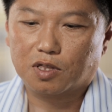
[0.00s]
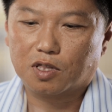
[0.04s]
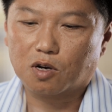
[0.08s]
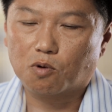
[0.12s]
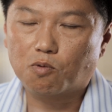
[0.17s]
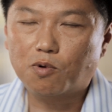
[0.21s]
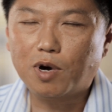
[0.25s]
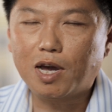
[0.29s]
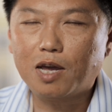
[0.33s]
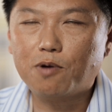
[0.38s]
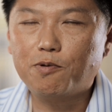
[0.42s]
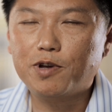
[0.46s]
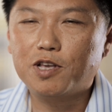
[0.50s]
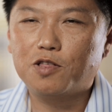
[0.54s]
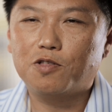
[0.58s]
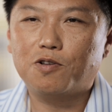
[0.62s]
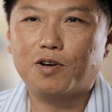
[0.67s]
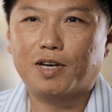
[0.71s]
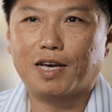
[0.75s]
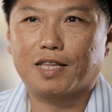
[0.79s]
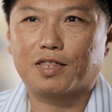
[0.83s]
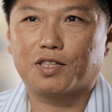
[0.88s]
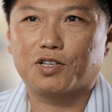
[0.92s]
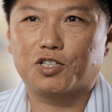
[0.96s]
The way we
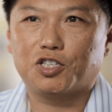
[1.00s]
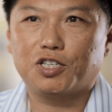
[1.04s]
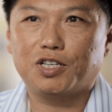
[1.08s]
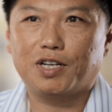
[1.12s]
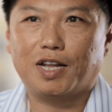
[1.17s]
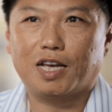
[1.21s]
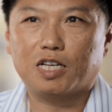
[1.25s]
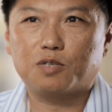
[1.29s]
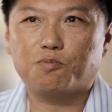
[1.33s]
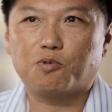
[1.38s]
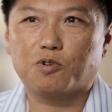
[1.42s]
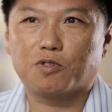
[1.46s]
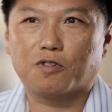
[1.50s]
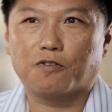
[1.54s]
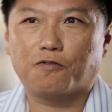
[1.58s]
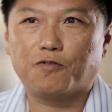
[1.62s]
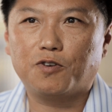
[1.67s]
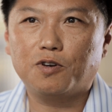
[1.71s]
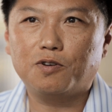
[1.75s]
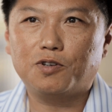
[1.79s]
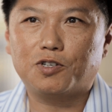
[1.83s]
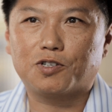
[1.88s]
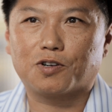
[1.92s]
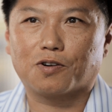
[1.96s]
look at the Gene Expert in the
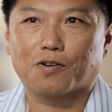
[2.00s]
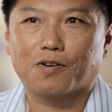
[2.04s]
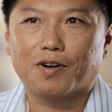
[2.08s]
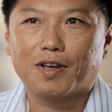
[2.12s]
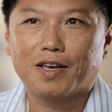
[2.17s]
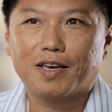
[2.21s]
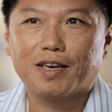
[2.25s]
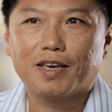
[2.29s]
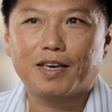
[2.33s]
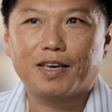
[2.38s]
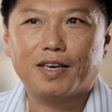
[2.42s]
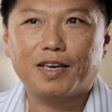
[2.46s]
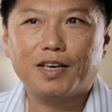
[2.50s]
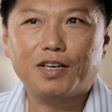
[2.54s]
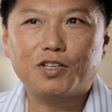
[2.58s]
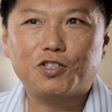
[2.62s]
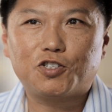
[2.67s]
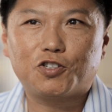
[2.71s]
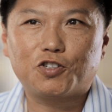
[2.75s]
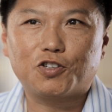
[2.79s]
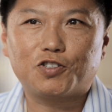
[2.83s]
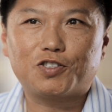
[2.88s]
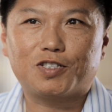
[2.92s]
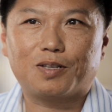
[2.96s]
future,
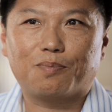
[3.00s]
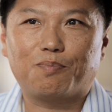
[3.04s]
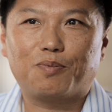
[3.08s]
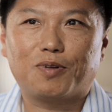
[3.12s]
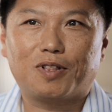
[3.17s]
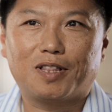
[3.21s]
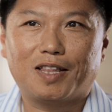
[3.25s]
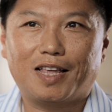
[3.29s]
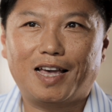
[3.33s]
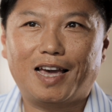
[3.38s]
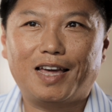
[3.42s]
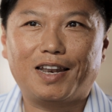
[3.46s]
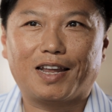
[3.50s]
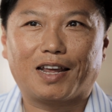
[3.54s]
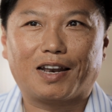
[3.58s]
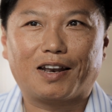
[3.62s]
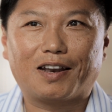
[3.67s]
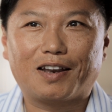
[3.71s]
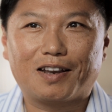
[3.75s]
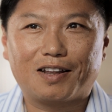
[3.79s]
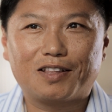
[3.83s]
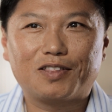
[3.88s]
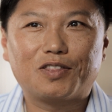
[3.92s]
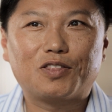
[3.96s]
it's just a planet.
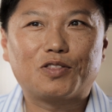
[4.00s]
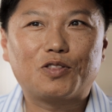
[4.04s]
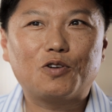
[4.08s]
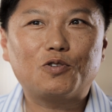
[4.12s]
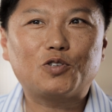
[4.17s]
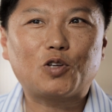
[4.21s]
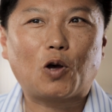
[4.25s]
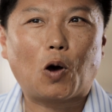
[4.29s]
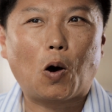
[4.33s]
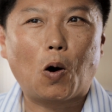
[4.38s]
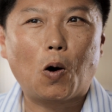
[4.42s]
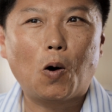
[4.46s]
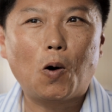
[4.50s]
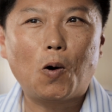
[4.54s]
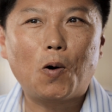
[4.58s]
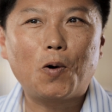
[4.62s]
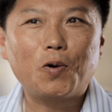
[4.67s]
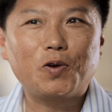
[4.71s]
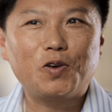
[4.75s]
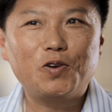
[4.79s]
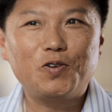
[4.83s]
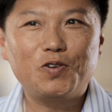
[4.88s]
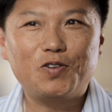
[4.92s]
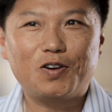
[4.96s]
There's a
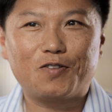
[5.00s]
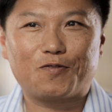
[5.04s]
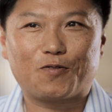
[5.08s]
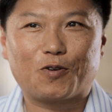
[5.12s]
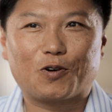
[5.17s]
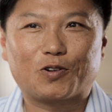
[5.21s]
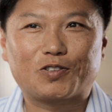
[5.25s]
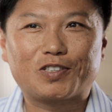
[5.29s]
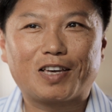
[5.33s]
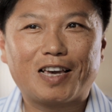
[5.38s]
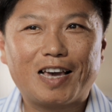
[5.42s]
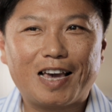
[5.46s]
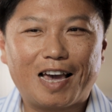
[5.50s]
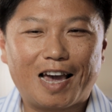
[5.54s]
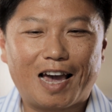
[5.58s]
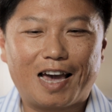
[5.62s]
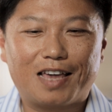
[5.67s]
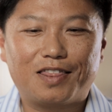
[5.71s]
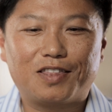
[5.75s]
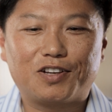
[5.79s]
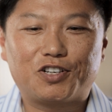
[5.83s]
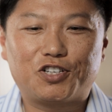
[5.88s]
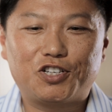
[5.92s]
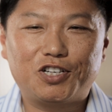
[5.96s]
whole universe,
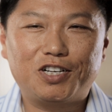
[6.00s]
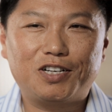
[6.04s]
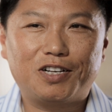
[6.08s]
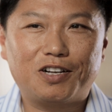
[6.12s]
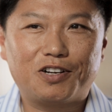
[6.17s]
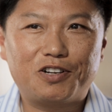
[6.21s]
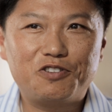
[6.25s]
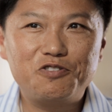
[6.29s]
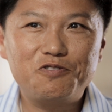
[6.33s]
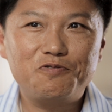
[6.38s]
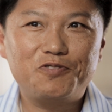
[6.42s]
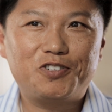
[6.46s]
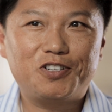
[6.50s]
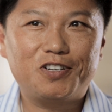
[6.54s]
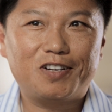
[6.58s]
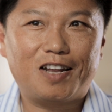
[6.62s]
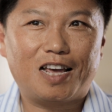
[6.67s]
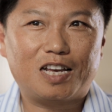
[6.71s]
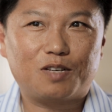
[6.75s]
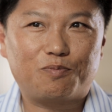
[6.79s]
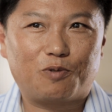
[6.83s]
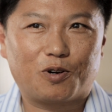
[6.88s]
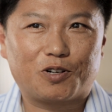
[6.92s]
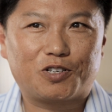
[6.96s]
and the new
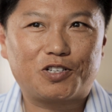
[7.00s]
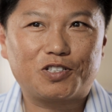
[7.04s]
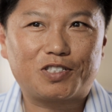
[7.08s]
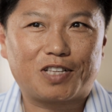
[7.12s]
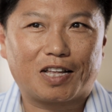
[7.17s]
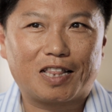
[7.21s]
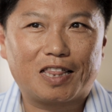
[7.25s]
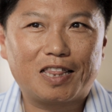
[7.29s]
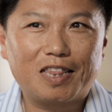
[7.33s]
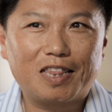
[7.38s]
Gene Expert is just a